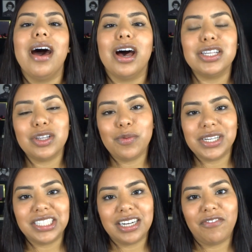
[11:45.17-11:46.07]
Also, make
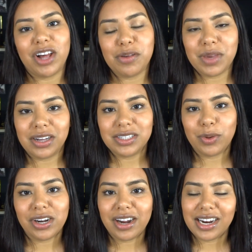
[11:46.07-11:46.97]
sure to follow me on
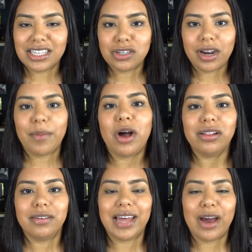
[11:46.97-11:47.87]
Twitter and Instagram,
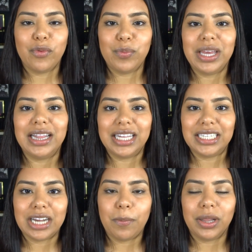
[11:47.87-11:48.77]
although that will be linked
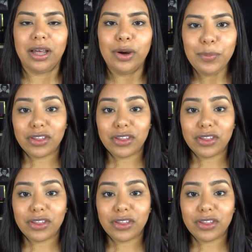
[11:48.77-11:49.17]
down below.